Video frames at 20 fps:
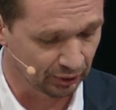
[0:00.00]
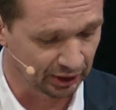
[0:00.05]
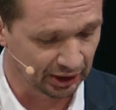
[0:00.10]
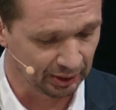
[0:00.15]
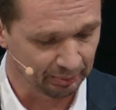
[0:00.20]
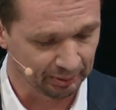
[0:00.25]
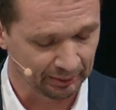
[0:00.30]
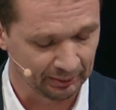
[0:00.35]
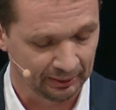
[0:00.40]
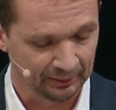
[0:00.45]

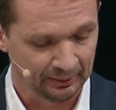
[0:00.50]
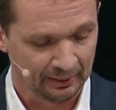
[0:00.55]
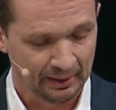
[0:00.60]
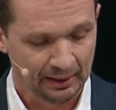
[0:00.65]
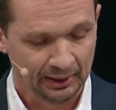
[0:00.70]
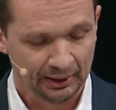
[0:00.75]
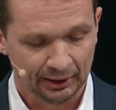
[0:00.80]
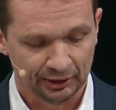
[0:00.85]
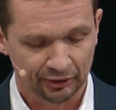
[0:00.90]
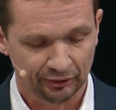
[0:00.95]
keep.
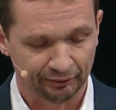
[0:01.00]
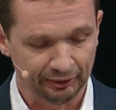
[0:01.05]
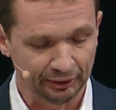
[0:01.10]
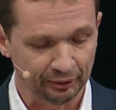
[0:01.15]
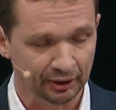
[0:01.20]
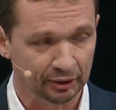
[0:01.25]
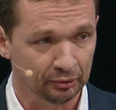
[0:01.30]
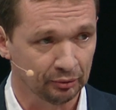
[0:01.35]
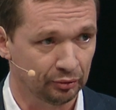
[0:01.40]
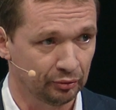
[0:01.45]
It's a very
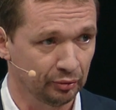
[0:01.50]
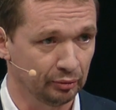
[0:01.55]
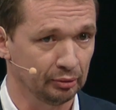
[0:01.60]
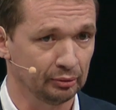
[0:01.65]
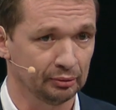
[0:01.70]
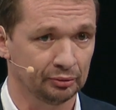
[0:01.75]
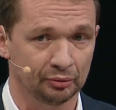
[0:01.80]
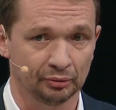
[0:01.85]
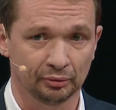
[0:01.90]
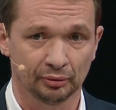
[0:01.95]
good tool
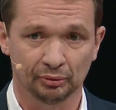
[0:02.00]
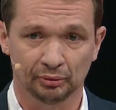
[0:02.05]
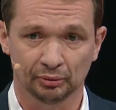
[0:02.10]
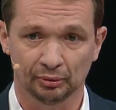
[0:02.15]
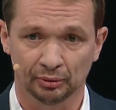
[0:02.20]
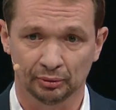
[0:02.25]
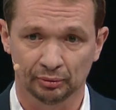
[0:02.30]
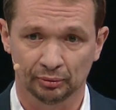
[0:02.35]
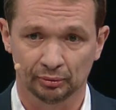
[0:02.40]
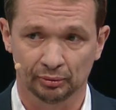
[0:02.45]

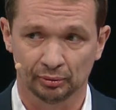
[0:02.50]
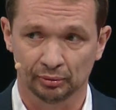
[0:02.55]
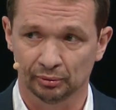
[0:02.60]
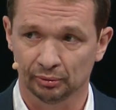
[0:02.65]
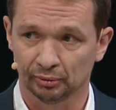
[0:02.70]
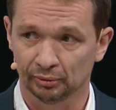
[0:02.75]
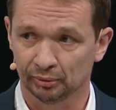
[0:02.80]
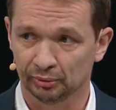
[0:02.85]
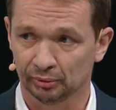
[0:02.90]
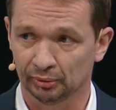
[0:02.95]

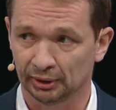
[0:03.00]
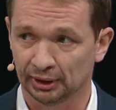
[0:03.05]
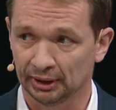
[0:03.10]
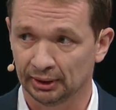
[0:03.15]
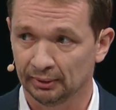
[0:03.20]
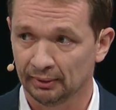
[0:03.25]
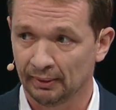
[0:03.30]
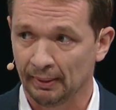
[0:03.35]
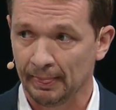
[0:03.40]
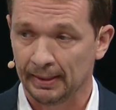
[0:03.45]
to
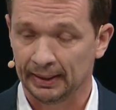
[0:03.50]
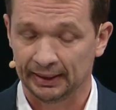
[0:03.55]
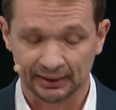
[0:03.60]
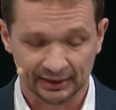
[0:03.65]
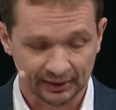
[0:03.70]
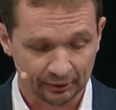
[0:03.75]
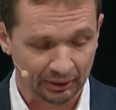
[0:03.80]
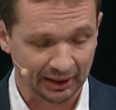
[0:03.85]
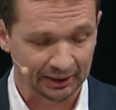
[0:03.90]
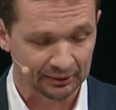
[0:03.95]

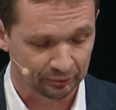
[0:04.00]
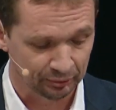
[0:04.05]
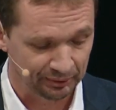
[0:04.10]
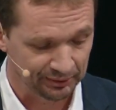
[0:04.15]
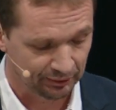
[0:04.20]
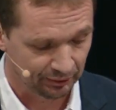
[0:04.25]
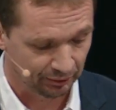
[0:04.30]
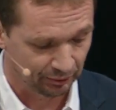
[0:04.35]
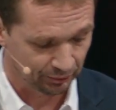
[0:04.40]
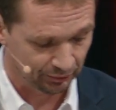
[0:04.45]
interact with
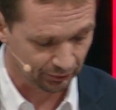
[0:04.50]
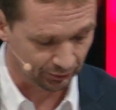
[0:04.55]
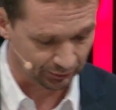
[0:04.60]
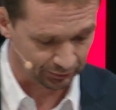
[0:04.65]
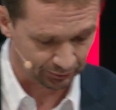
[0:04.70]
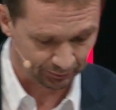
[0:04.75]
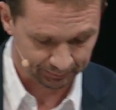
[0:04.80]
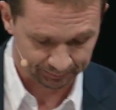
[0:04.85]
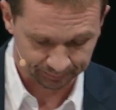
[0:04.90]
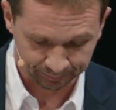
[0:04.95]
the
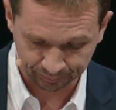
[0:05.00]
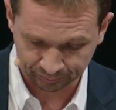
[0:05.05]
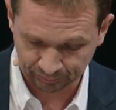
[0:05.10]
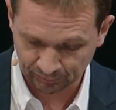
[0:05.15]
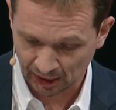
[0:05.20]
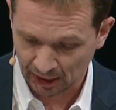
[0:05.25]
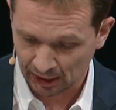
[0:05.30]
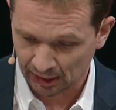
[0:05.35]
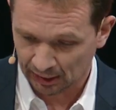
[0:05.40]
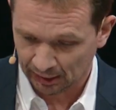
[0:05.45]
users.
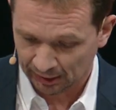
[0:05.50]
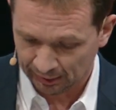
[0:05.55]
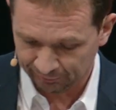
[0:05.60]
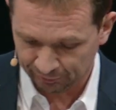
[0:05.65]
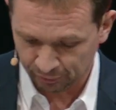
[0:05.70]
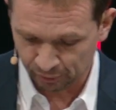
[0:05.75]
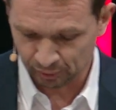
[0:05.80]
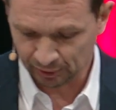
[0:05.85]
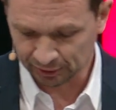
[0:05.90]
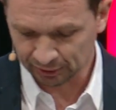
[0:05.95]
If
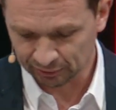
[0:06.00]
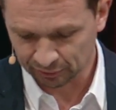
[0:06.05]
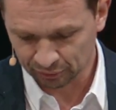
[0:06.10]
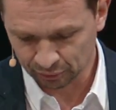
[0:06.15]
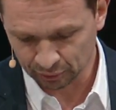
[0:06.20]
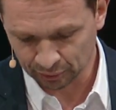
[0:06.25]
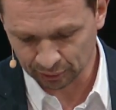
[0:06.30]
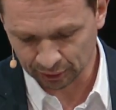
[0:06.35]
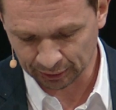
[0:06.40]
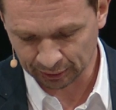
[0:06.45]
you want
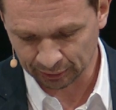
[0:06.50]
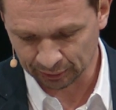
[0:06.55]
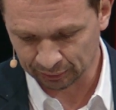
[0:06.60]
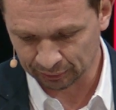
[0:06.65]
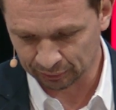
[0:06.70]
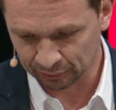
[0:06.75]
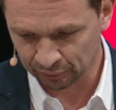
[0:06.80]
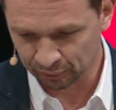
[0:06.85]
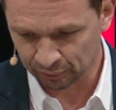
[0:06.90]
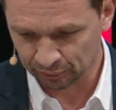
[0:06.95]

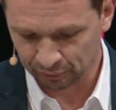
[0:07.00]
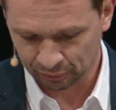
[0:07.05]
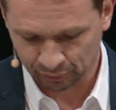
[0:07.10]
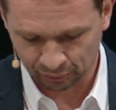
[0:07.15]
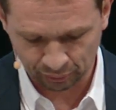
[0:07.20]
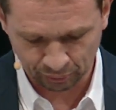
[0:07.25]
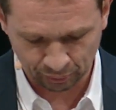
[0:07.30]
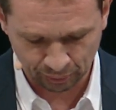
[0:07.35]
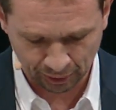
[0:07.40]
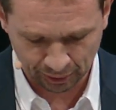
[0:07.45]
to
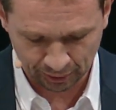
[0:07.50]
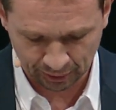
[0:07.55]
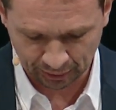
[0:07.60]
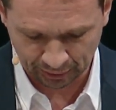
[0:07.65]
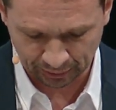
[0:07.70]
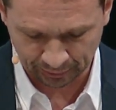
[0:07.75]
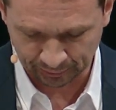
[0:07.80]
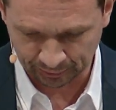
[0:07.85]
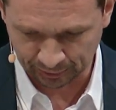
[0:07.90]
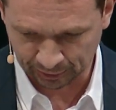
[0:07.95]
run
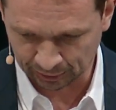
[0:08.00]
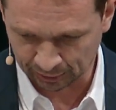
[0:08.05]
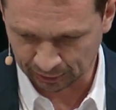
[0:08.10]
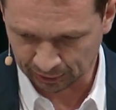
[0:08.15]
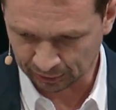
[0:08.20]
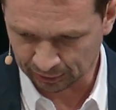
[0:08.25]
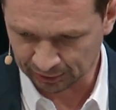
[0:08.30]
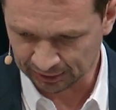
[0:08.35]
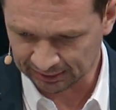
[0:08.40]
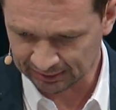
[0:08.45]
a
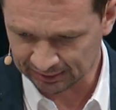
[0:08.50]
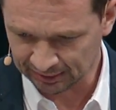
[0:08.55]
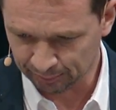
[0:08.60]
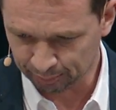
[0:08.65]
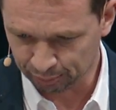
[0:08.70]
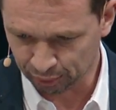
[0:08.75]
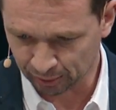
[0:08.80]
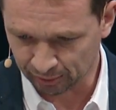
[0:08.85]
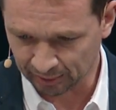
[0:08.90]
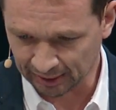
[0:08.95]
connected
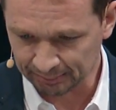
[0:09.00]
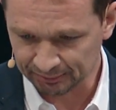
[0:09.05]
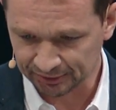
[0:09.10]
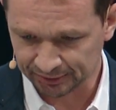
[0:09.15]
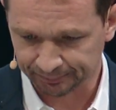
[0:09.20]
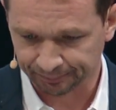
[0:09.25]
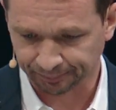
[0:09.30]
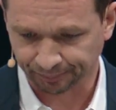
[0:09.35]
program,